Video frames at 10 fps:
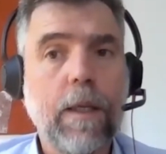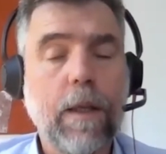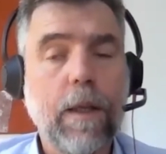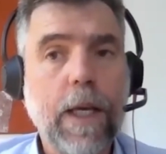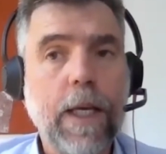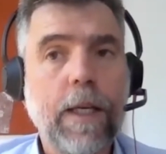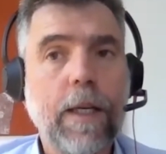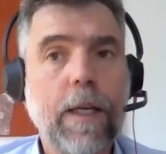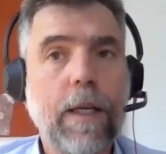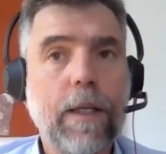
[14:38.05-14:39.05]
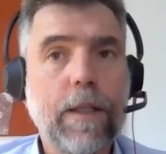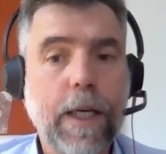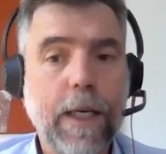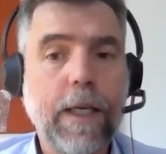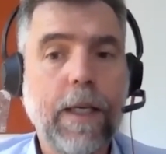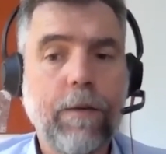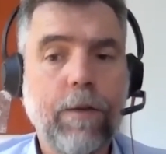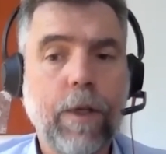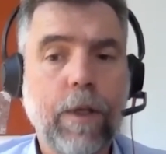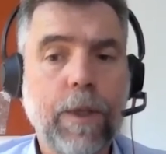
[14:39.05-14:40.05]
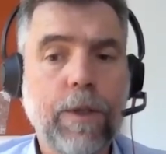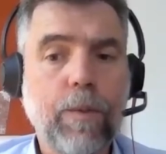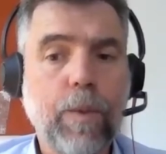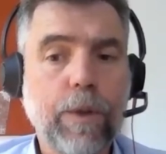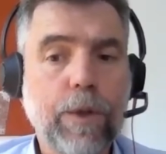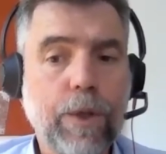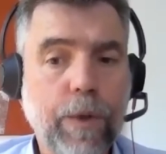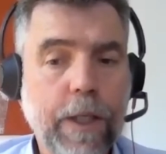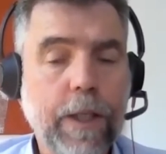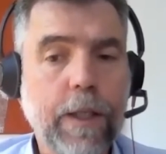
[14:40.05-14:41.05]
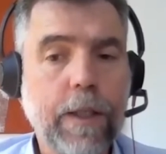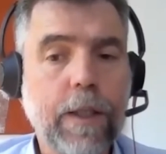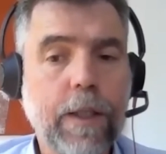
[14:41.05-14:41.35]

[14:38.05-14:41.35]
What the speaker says: then taking everolimus will shrink it